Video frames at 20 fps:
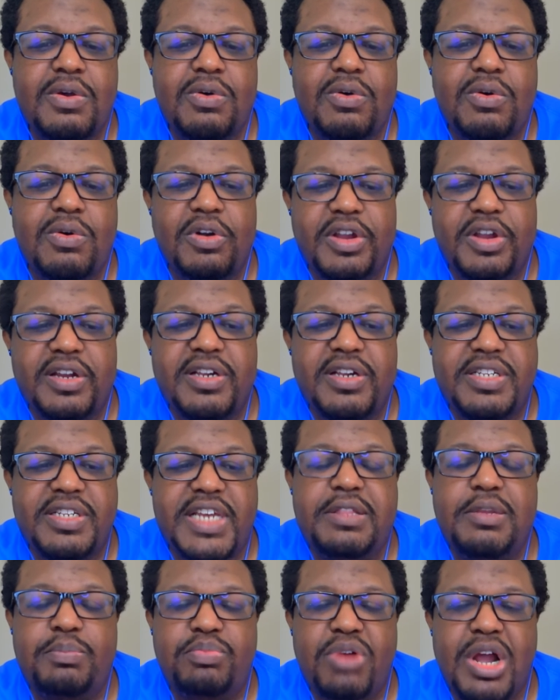Or are you going to
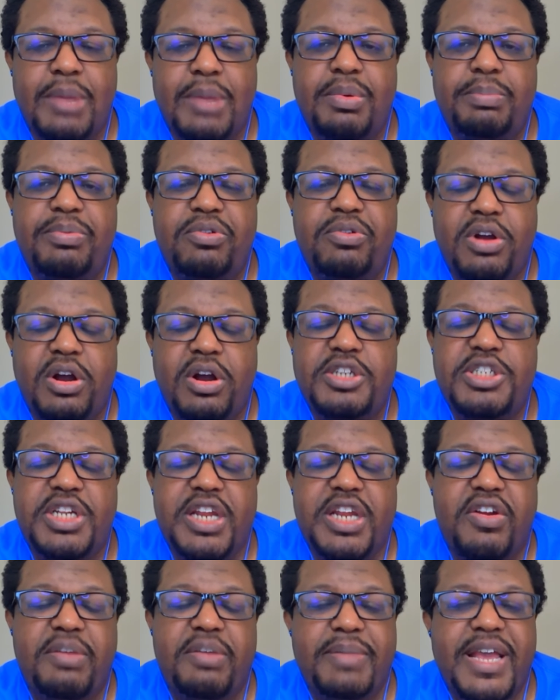take the proper
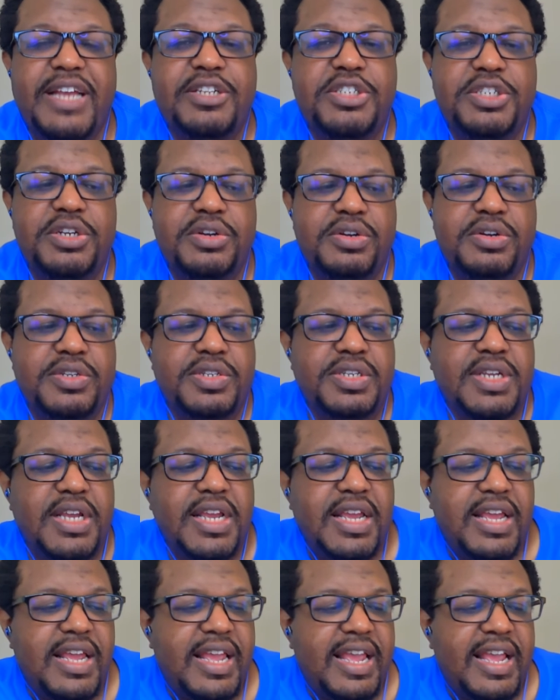precautionary measures
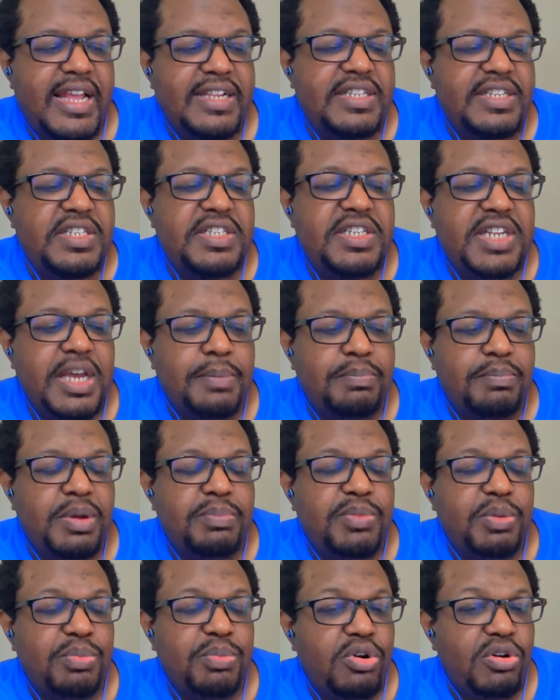and step
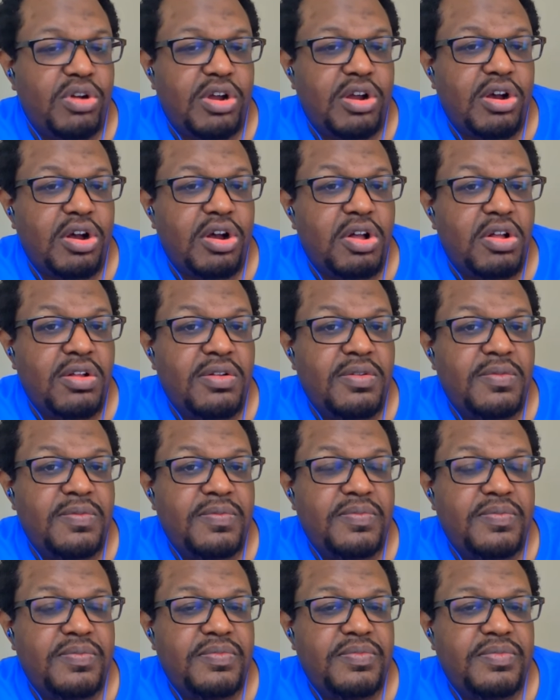up your protocol,
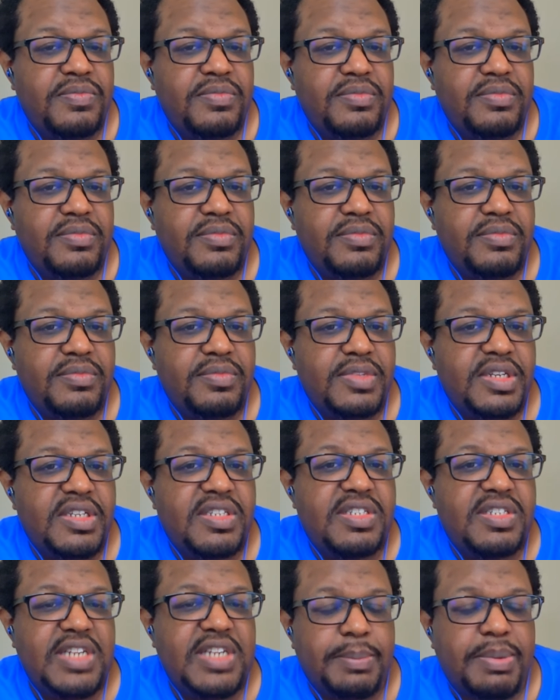
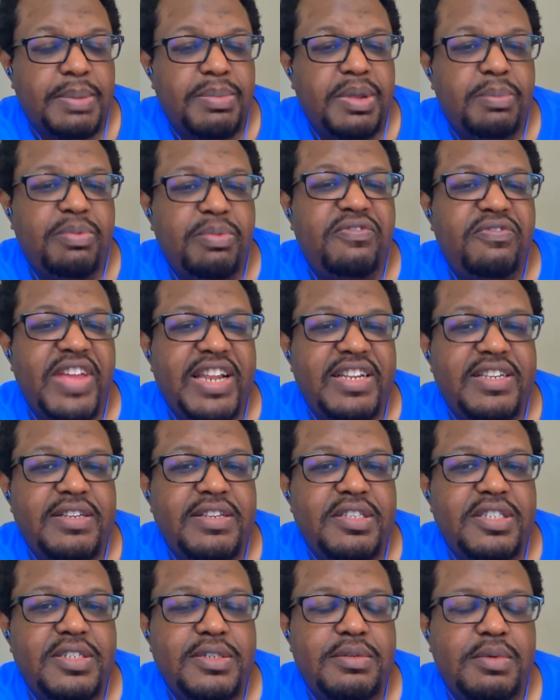step up your
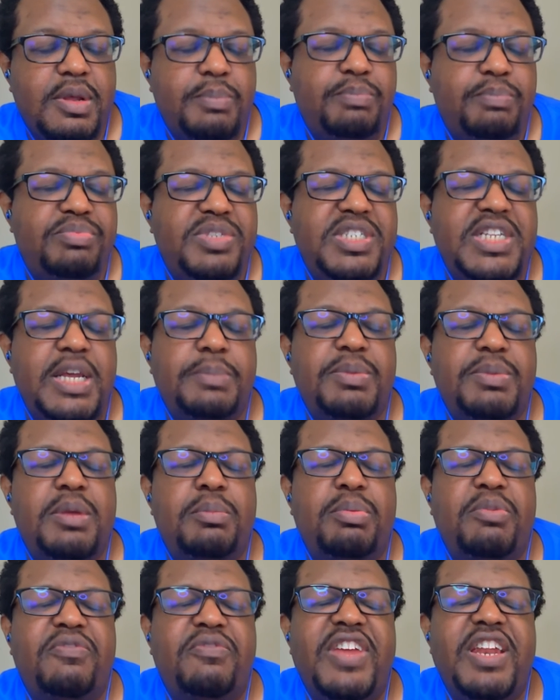
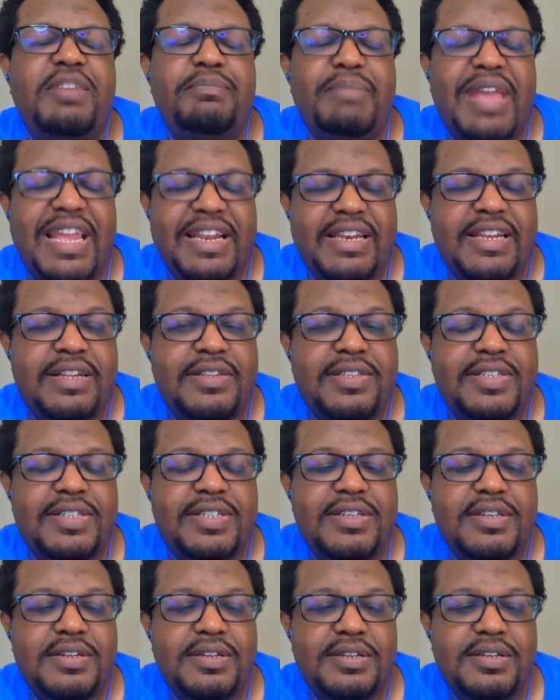preventive maintenance,